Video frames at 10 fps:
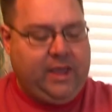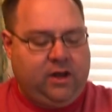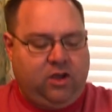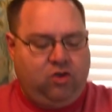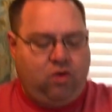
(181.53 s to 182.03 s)

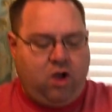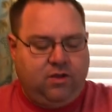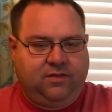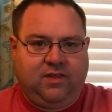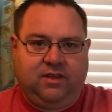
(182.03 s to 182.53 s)
it
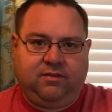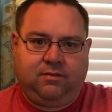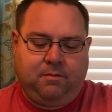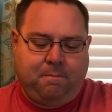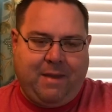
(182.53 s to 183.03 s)
across
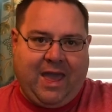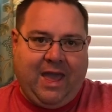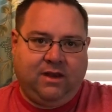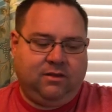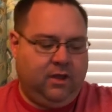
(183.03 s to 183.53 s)
this
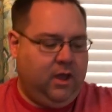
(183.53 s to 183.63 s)
mat,